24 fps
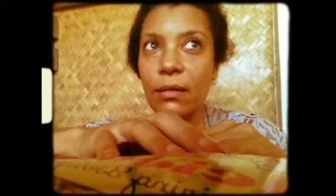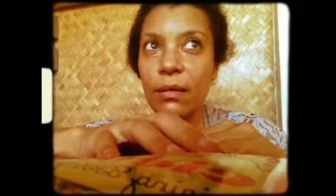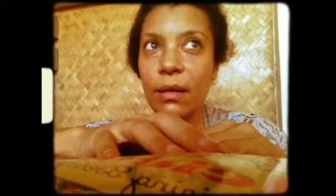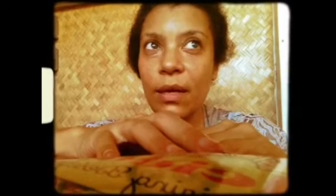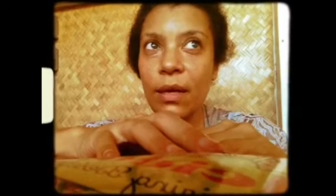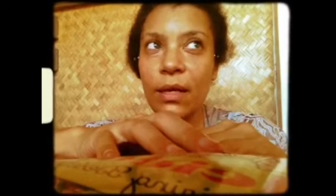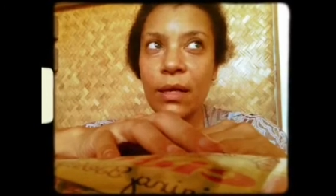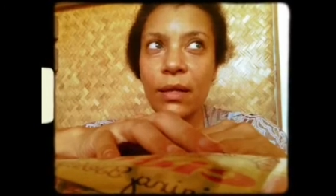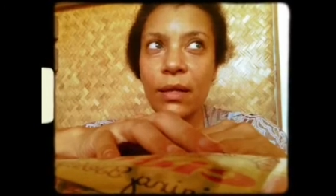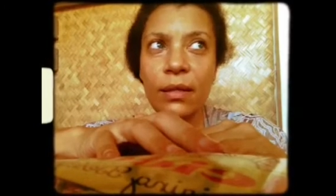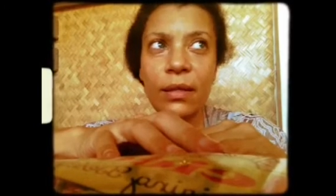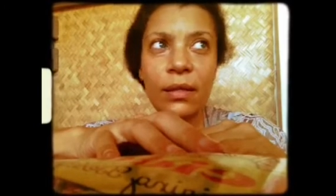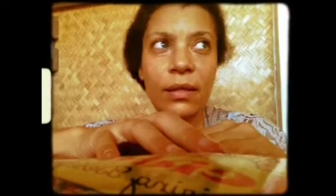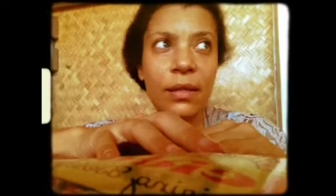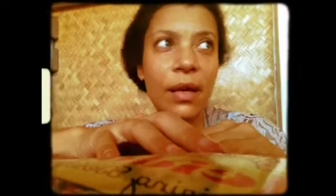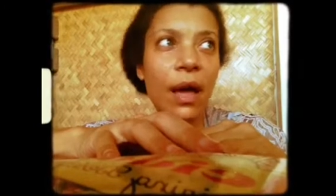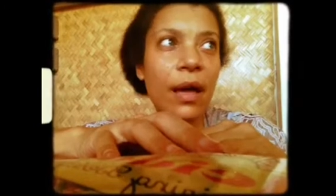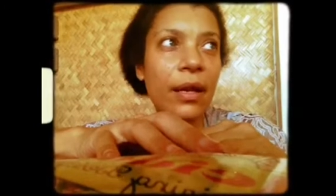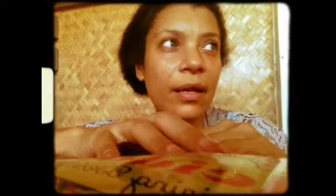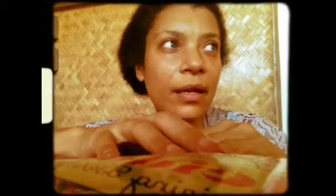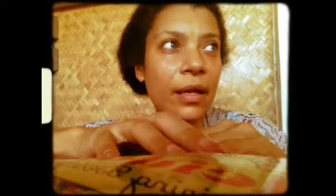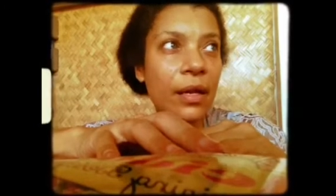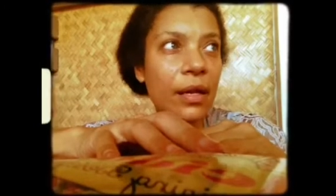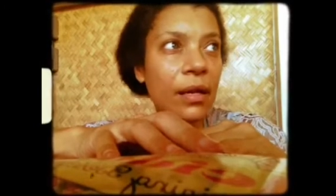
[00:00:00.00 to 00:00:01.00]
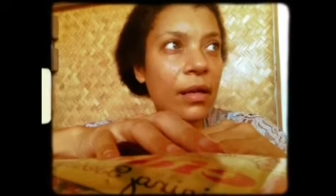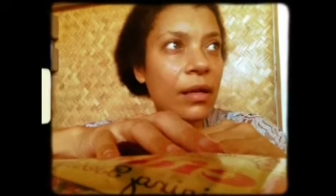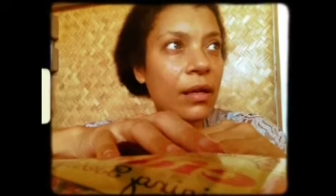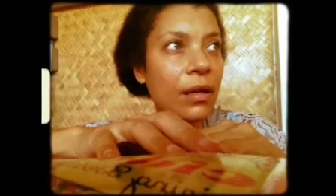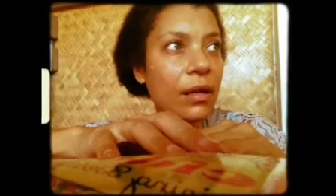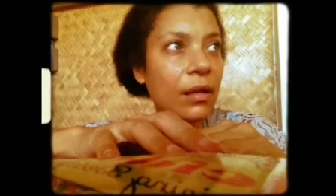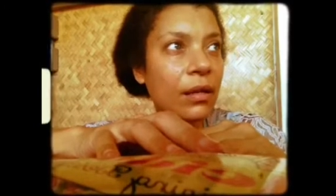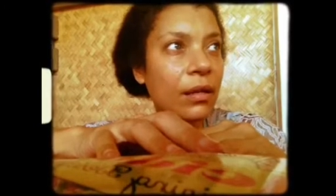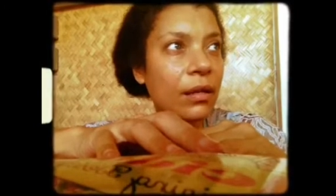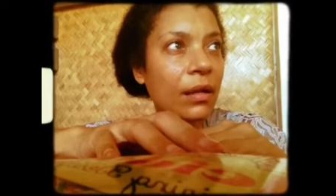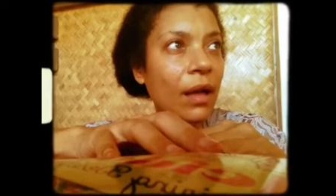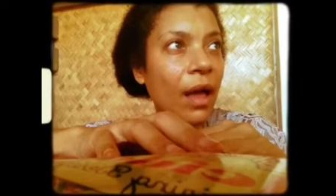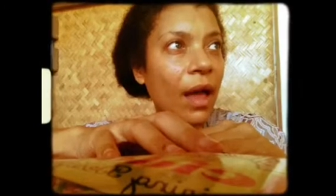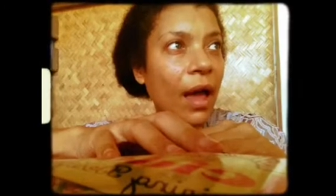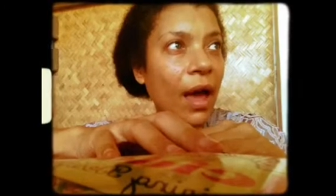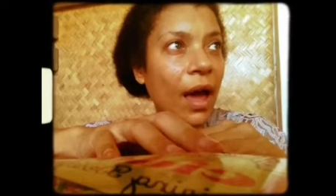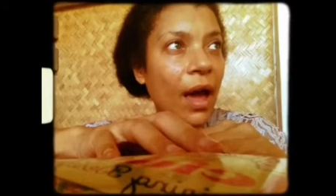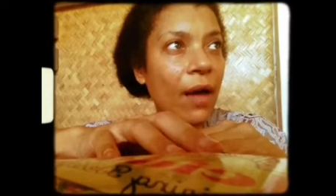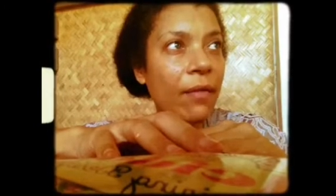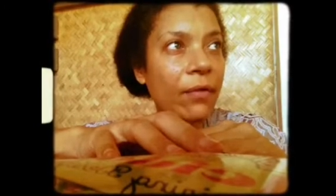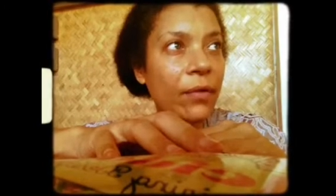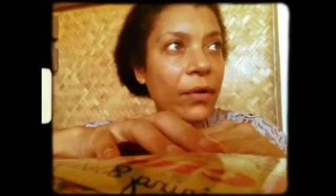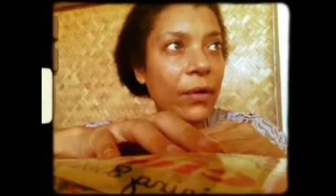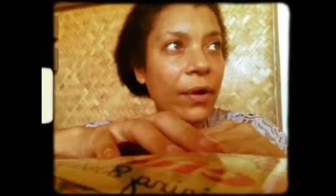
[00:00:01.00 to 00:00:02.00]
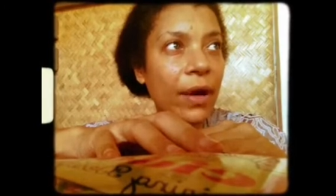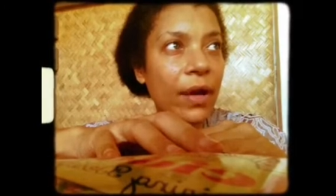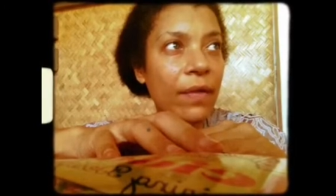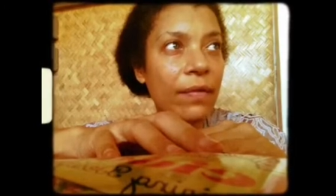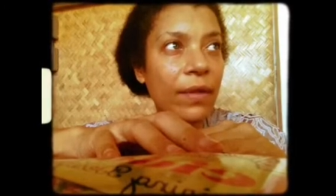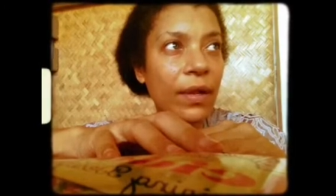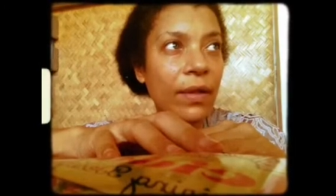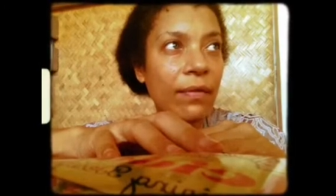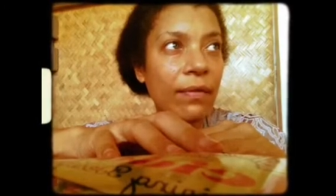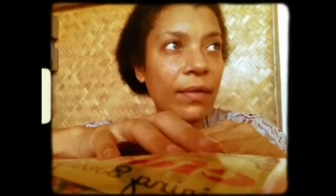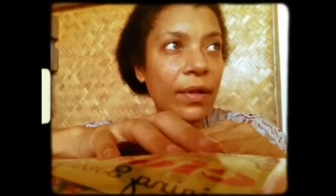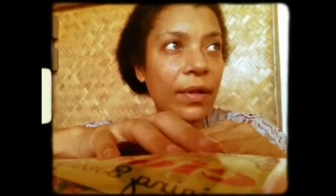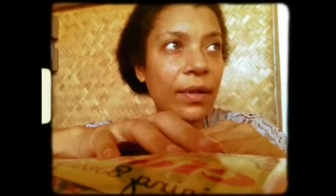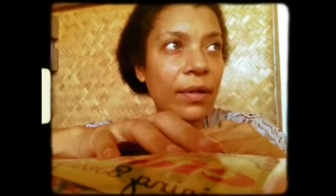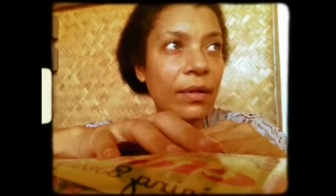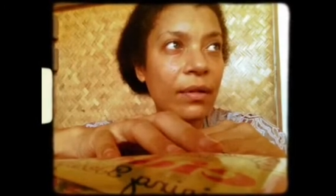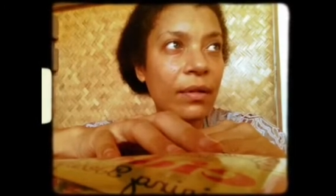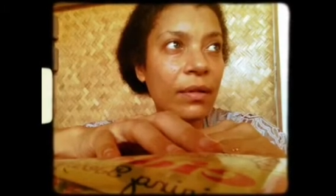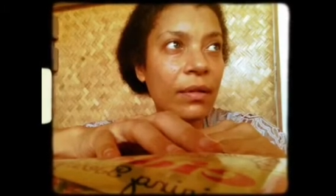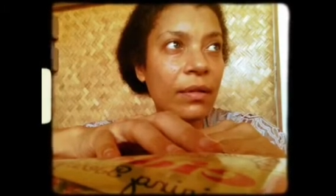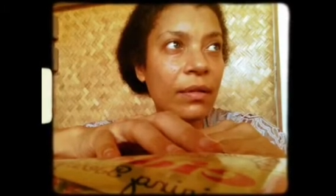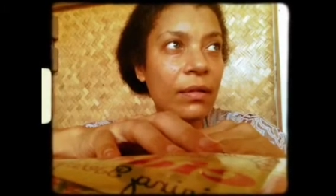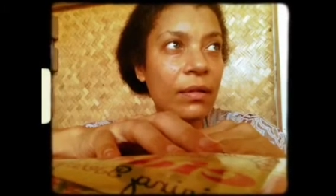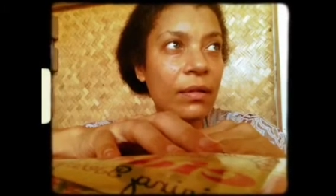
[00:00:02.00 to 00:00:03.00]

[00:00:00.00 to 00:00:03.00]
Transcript: and it's done it after I've even